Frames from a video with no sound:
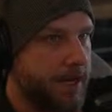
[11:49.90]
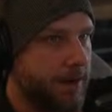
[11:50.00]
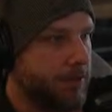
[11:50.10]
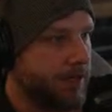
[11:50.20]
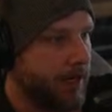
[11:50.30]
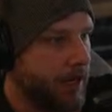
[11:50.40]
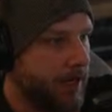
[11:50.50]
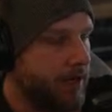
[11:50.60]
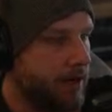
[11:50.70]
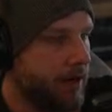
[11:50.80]
was I got
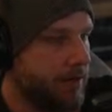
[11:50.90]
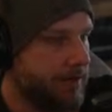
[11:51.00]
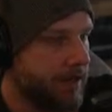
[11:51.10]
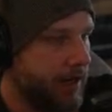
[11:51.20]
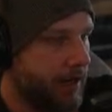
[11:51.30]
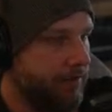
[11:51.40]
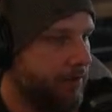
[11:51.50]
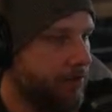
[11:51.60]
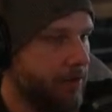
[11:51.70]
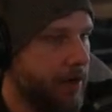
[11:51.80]
here and I was like, I
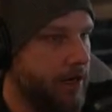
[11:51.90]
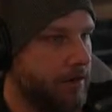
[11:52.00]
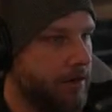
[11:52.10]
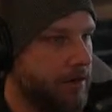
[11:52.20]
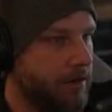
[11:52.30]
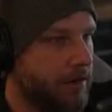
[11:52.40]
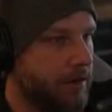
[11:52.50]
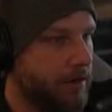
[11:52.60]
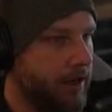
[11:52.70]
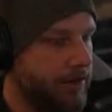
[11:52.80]
feel great.
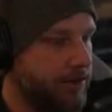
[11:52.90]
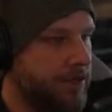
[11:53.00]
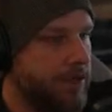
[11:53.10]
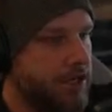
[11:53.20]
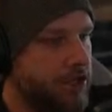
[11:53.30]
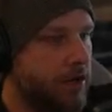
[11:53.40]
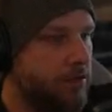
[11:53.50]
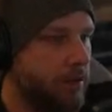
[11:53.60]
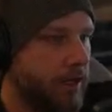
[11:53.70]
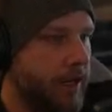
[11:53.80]
Like just the
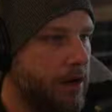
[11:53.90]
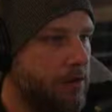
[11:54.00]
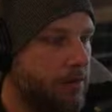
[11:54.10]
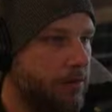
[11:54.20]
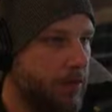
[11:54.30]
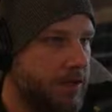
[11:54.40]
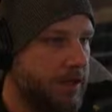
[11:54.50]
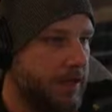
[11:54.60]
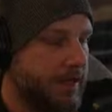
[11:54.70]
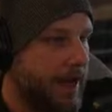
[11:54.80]
general layout wasn't
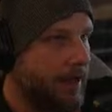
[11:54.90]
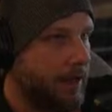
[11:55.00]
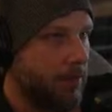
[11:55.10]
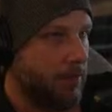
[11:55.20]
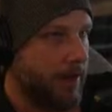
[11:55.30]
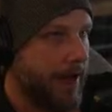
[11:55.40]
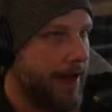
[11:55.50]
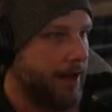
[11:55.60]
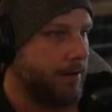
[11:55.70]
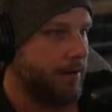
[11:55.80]
exactly what we had. I